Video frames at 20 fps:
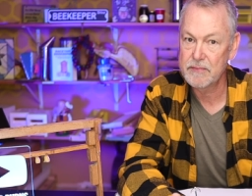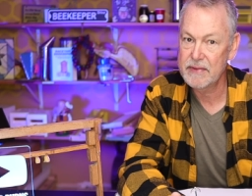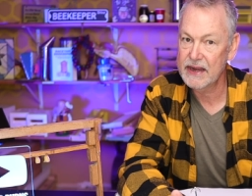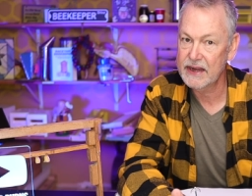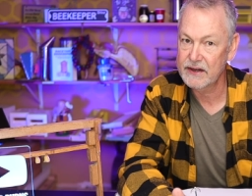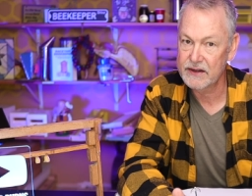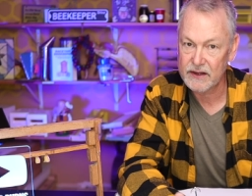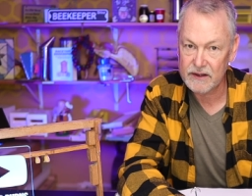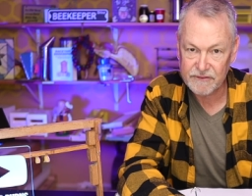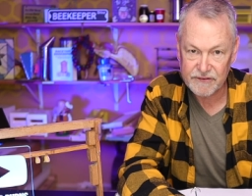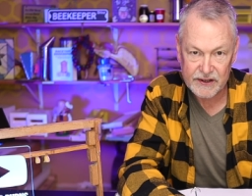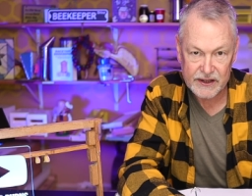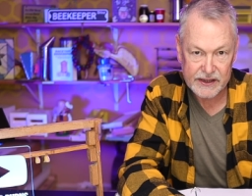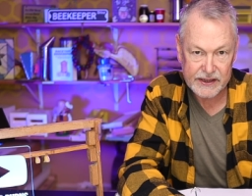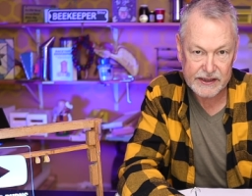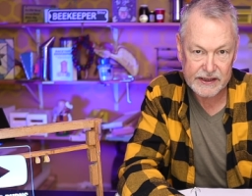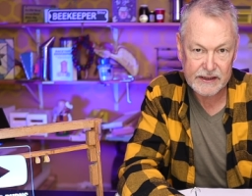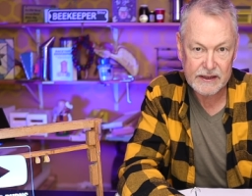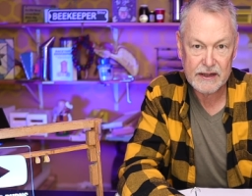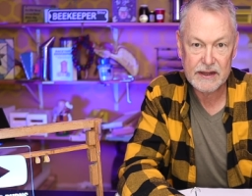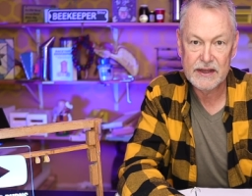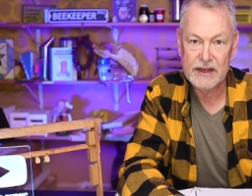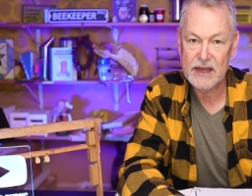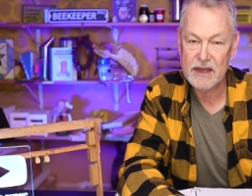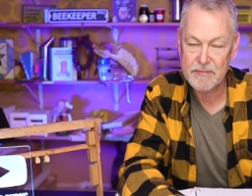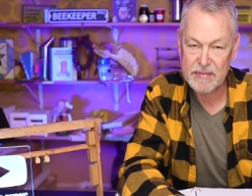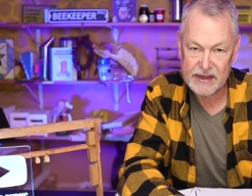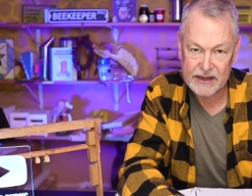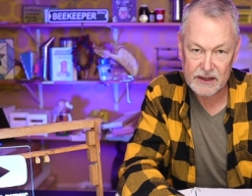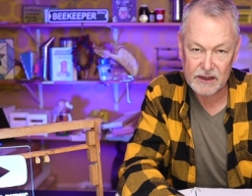make enough honey
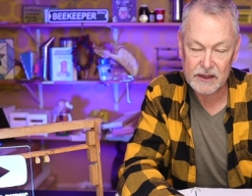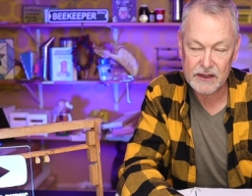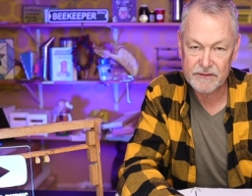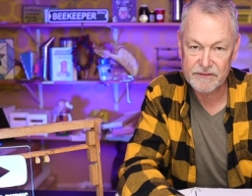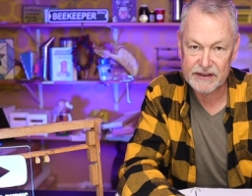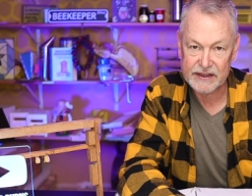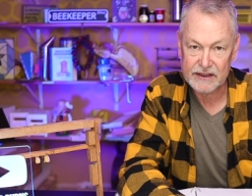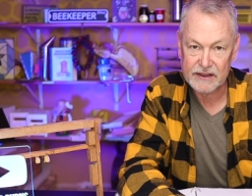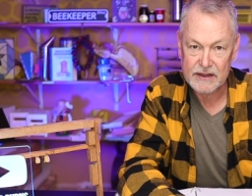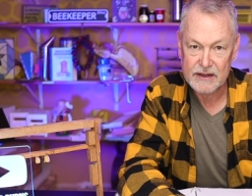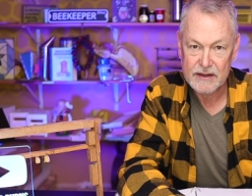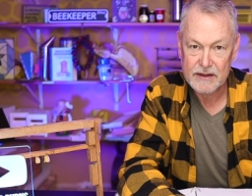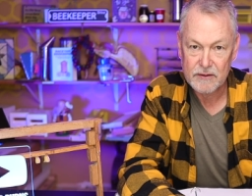and make a living.